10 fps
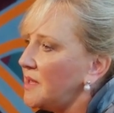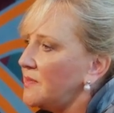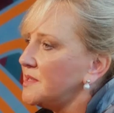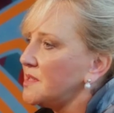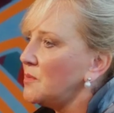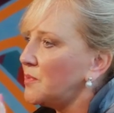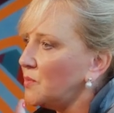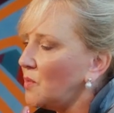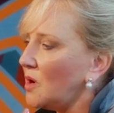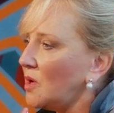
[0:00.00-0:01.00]
in this
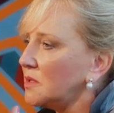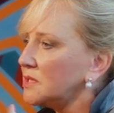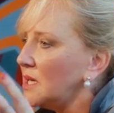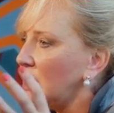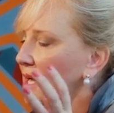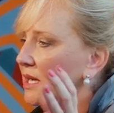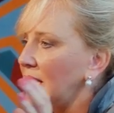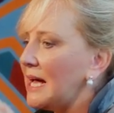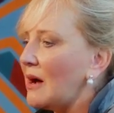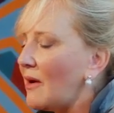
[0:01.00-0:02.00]
open world and
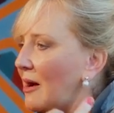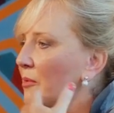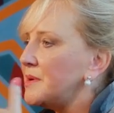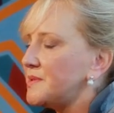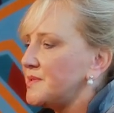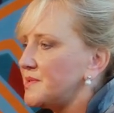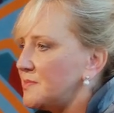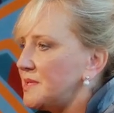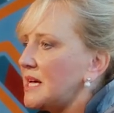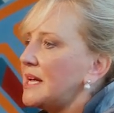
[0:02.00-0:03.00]
allow our business
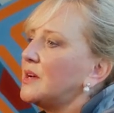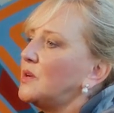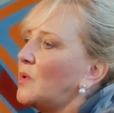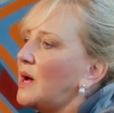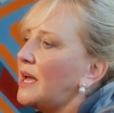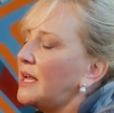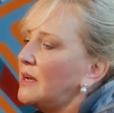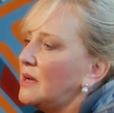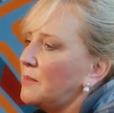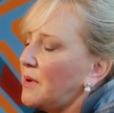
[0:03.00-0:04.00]
to be taken
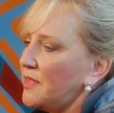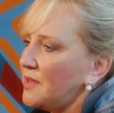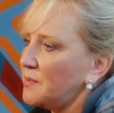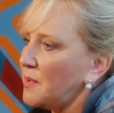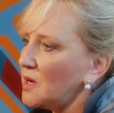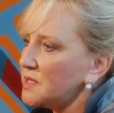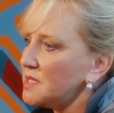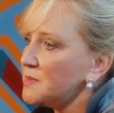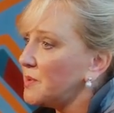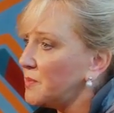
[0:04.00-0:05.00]
away by third
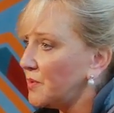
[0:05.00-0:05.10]
parties, but